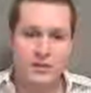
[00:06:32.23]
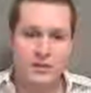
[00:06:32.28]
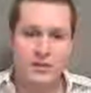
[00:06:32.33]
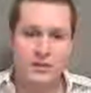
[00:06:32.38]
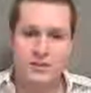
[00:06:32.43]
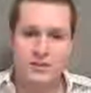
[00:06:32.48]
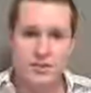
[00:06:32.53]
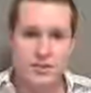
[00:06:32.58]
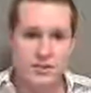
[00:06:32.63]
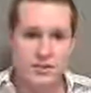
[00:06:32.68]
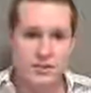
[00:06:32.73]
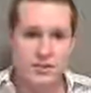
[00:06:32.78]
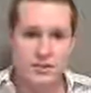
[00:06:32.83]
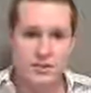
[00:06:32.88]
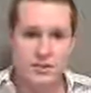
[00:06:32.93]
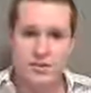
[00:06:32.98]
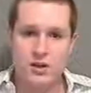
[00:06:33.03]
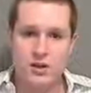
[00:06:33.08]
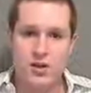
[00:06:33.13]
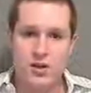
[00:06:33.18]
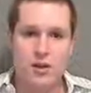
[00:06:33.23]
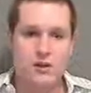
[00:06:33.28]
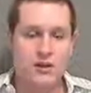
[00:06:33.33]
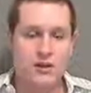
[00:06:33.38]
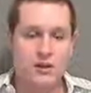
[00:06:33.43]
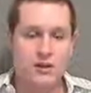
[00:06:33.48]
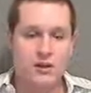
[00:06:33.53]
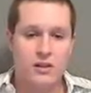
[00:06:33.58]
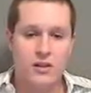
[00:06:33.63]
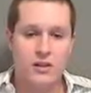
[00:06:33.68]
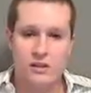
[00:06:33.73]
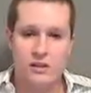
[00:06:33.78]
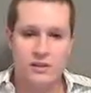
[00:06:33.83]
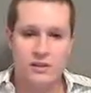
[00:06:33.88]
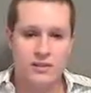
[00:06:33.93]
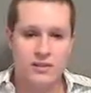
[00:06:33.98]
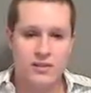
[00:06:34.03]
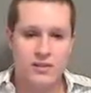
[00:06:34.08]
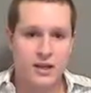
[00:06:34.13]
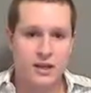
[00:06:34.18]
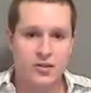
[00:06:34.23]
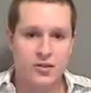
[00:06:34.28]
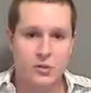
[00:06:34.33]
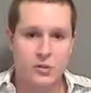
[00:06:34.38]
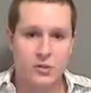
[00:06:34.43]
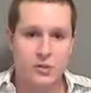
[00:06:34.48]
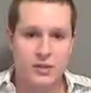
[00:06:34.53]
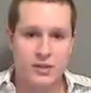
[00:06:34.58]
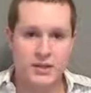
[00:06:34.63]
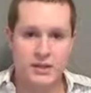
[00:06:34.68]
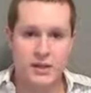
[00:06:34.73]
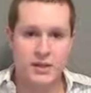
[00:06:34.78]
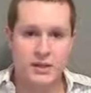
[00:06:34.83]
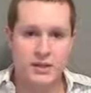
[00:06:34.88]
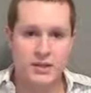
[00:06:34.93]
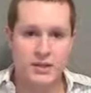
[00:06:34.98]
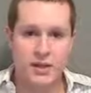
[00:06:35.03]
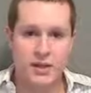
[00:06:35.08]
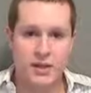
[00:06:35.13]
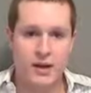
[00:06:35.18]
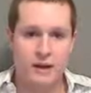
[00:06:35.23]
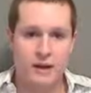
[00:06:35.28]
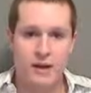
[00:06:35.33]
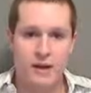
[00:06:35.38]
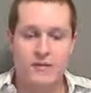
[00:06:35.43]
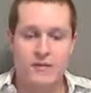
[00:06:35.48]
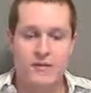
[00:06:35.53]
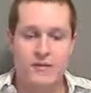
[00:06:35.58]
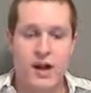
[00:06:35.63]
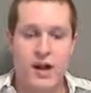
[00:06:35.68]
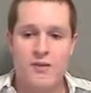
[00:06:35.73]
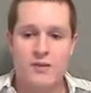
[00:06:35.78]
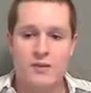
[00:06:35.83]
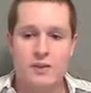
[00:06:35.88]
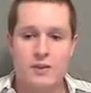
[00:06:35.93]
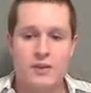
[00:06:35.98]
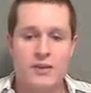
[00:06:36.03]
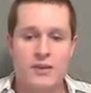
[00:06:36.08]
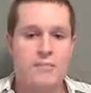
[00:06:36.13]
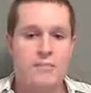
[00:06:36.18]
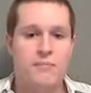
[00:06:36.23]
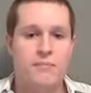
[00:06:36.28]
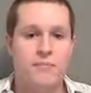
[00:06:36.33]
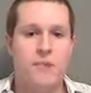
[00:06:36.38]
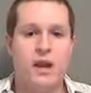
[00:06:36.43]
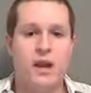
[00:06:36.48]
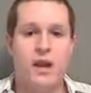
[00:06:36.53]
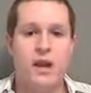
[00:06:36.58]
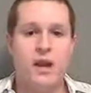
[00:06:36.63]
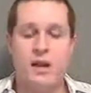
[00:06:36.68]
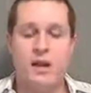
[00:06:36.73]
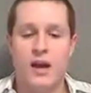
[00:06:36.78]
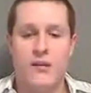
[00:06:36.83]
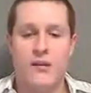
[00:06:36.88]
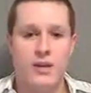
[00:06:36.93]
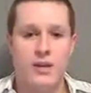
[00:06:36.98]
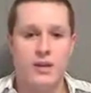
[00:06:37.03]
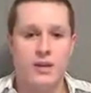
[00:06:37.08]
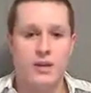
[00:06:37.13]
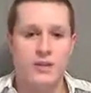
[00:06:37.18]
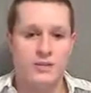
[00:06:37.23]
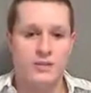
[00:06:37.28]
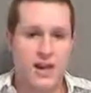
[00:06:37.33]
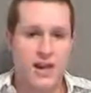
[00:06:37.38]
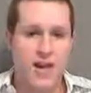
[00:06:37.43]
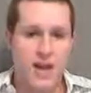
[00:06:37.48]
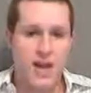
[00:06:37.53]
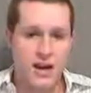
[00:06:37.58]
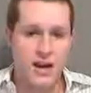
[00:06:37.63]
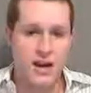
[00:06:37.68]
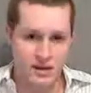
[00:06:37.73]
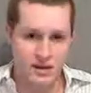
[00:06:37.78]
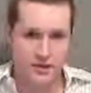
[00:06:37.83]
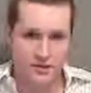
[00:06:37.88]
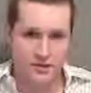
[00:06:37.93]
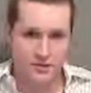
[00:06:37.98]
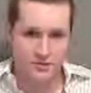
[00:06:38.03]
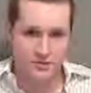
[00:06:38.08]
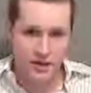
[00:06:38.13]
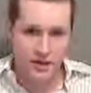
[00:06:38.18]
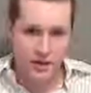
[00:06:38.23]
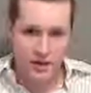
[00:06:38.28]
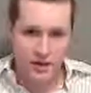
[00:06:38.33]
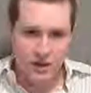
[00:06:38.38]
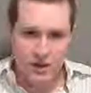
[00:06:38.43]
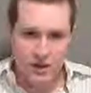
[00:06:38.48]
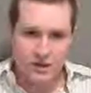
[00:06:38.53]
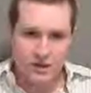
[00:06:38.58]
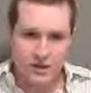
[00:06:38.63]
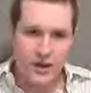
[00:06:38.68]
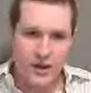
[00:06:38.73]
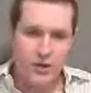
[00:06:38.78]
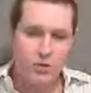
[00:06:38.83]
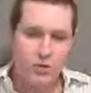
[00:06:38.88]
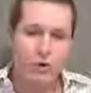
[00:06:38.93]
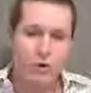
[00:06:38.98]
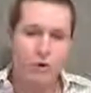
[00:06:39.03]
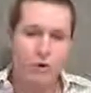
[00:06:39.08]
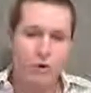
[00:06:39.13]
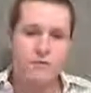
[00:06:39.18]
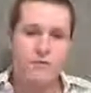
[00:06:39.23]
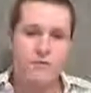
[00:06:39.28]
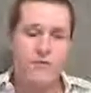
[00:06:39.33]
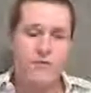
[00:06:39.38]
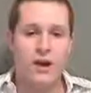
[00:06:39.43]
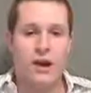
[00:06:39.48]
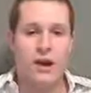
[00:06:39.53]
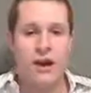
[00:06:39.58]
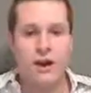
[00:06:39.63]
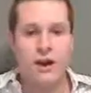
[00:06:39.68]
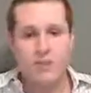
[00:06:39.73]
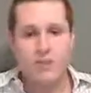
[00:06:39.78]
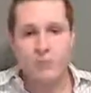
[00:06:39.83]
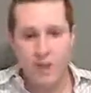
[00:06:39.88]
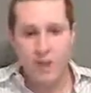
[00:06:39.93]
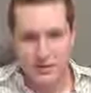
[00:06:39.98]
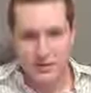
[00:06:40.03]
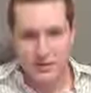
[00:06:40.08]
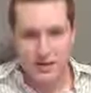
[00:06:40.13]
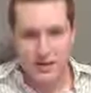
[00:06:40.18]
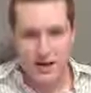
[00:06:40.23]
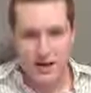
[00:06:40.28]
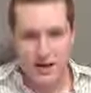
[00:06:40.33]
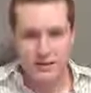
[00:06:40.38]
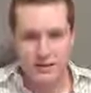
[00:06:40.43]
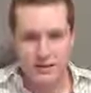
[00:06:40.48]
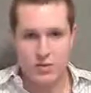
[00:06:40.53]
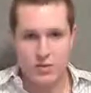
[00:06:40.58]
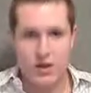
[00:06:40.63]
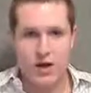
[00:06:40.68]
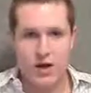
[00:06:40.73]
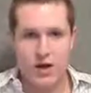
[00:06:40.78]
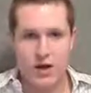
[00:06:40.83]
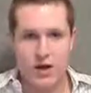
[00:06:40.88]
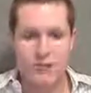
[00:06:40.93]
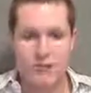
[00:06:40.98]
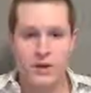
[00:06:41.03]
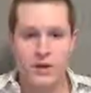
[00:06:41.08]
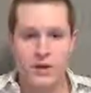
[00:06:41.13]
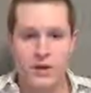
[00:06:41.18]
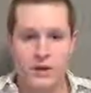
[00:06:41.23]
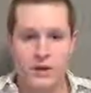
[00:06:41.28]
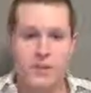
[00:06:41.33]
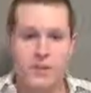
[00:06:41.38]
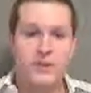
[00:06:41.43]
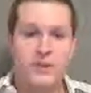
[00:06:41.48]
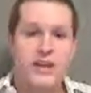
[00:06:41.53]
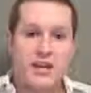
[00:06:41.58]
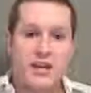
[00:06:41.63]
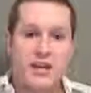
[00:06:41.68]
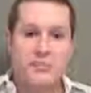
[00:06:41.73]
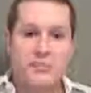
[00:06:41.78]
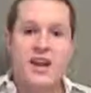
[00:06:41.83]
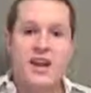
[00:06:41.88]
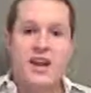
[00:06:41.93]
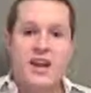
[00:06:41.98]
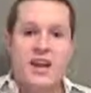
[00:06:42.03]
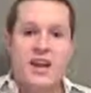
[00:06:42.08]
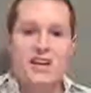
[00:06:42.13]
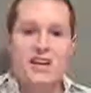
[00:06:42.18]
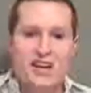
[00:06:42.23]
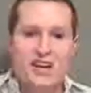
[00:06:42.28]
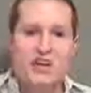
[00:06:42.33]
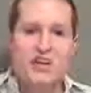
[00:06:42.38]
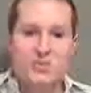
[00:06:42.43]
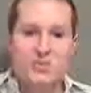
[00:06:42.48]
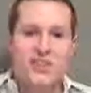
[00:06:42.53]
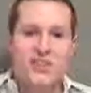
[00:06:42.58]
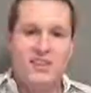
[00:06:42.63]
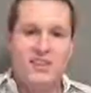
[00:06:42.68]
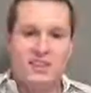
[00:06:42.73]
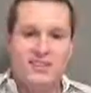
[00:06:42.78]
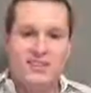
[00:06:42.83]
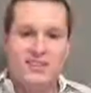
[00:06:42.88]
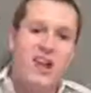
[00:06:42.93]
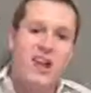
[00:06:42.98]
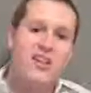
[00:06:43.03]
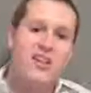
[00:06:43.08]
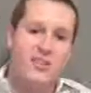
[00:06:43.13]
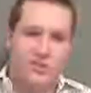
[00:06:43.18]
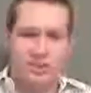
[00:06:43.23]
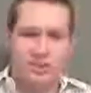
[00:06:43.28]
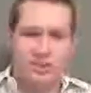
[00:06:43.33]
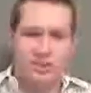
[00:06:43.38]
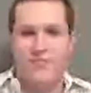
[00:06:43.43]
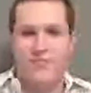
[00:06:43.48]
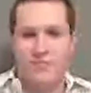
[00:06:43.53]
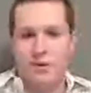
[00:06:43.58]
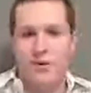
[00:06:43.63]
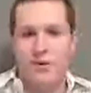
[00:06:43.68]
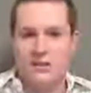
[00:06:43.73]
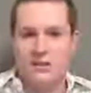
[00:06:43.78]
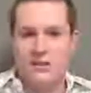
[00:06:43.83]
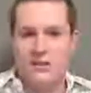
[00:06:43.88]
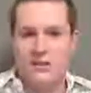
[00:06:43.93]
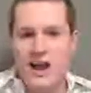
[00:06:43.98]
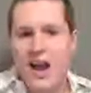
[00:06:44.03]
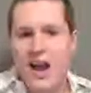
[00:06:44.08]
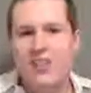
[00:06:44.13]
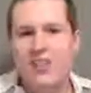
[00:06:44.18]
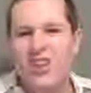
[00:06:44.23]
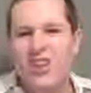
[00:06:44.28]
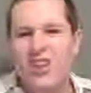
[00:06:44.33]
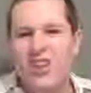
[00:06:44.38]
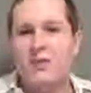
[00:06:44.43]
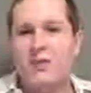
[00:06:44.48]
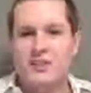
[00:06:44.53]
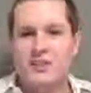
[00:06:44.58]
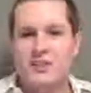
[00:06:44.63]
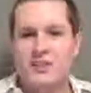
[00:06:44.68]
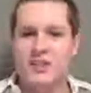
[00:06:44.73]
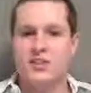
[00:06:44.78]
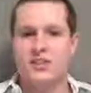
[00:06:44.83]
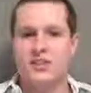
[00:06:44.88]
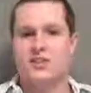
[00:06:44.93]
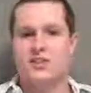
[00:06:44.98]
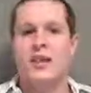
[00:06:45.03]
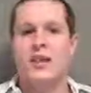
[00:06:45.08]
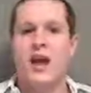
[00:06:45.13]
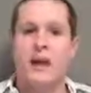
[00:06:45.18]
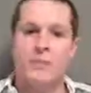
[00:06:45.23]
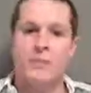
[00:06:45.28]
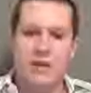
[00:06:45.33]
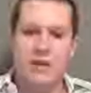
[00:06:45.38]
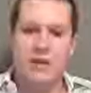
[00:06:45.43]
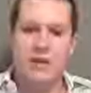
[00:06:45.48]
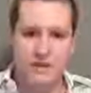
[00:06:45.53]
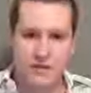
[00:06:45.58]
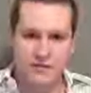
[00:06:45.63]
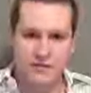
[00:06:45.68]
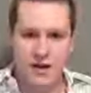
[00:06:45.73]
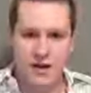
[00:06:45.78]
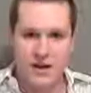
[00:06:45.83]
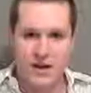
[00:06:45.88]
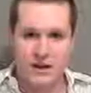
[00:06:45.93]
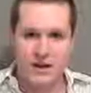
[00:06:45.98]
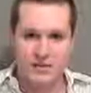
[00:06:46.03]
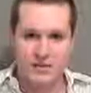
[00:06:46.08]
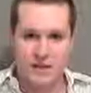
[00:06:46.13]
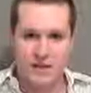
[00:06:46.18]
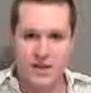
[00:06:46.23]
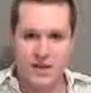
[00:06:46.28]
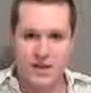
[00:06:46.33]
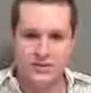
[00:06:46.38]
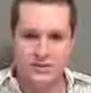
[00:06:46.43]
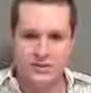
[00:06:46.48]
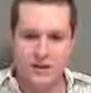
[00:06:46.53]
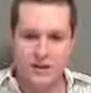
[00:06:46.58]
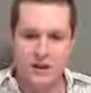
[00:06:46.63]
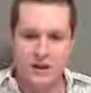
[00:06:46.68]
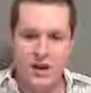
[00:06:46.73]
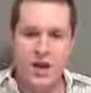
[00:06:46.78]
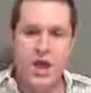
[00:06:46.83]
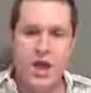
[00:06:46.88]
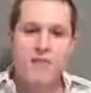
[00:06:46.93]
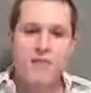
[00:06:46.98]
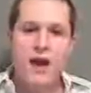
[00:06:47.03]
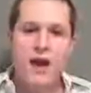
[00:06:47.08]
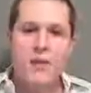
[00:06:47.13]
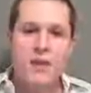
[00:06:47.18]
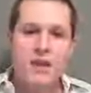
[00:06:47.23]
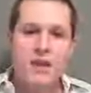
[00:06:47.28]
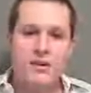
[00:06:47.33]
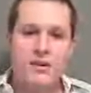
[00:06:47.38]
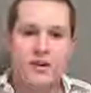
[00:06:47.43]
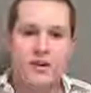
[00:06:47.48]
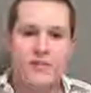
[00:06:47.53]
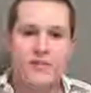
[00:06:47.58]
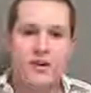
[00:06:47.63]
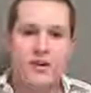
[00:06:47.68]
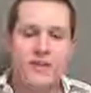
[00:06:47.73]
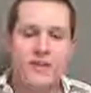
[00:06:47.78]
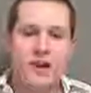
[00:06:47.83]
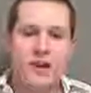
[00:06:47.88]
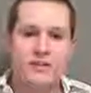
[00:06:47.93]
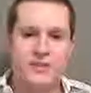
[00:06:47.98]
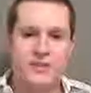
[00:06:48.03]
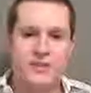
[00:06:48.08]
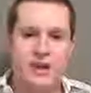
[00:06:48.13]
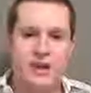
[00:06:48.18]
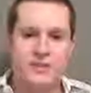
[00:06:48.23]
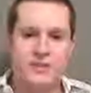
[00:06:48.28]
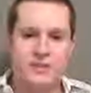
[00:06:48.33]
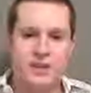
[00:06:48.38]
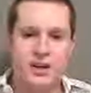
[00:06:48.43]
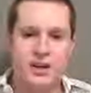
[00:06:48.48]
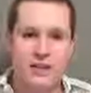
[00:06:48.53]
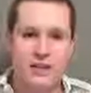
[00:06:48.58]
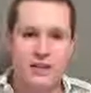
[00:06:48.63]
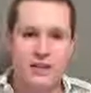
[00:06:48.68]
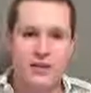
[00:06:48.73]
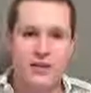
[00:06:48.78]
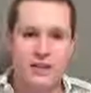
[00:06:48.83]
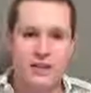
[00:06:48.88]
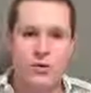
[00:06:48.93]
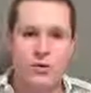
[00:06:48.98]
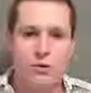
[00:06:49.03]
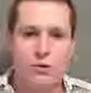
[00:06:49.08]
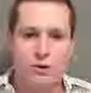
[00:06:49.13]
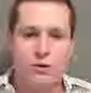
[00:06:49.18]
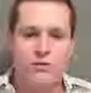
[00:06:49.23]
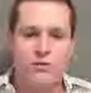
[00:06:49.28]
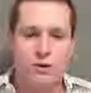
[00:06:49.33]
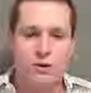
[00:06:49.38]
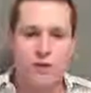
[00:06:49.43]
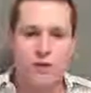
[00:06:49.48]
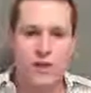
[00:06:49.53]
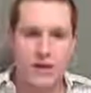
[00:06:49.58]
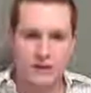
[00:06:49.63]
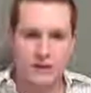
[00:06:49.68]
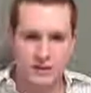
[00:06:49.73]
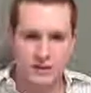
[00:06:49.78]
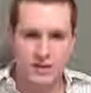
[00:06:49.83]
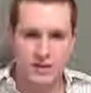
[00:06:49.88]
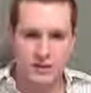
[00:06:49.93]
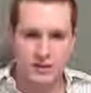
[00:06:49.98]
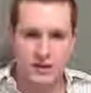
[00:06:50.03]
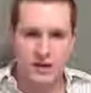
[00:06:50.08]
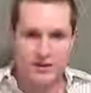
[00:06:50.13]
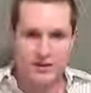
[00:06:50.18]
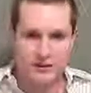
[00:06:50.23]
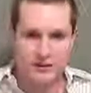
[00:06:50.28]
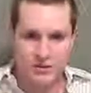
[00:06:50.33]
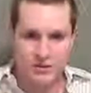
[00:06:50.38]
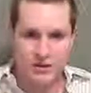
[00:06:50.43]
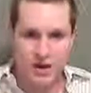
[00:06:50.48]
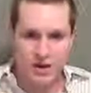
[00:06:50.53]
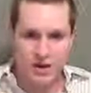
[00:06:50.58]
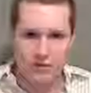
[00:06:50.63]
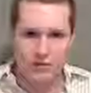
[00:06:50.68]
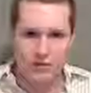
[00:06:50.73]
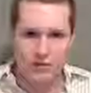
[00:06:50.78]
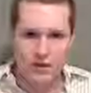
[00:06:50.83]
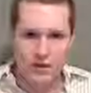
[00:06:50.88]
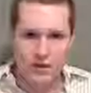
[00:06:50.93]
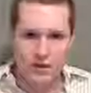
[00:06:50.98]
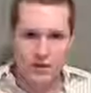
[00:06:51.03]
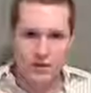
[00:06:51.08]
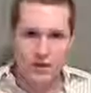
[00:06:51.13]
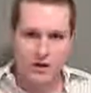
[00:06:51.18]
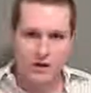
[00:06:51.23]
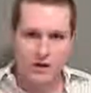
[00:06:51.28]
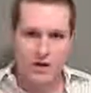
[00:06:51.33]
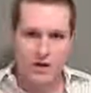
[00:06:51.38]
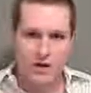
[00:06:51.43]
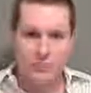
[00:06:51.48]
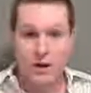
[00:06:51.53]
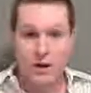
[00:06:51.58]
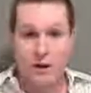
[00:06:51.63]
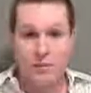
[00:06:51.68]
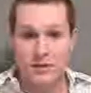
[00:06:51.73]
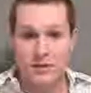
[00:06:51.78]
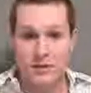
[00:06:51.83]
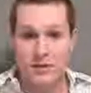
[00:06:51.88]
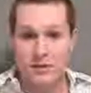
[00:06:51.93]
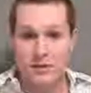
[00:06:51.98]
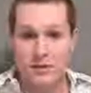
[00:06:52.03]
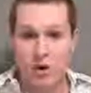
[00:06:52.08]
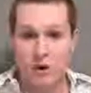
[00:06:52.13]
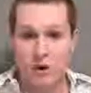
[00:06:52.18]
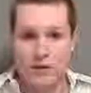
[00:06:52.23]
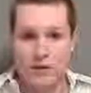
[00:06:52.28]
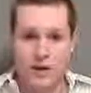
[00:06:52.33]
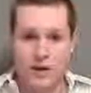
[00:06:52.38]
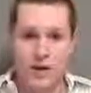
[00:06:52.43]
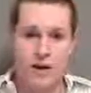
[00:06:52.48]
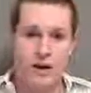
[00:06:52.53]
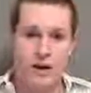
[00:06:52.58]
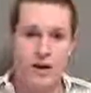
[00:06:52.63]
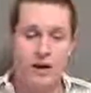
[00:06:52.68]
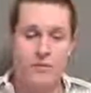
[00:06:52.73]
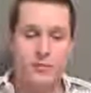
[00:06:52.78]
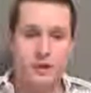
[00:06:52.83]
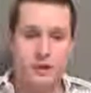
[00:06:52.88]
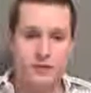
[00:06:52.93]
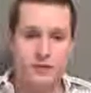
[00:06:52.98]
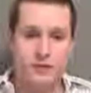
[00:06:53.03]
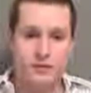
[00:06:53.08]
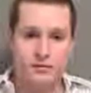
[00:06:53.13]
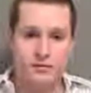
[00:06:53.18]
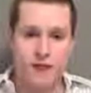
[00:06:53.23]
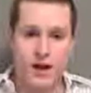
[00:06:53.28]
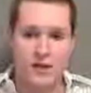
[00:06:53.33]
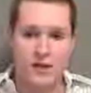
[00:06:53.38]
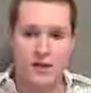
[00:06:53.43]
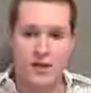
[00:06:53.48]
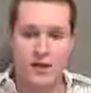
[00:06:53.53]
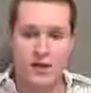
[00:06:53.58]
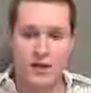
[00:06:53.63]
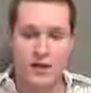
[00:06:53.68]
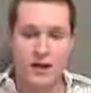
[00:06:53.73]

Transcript: Because teachers are the luckiest SOBs on the planet. They've got everything made. Everything is handed to them. They work for 8 months out of the 12, but they get paid a year's worth of salary for it. Okay, I love when teachers say I make $35,000 a year. If I make $35,000 a year, that means I work for 11 months out of the 12. Okay, probably even more than that, and I make 35.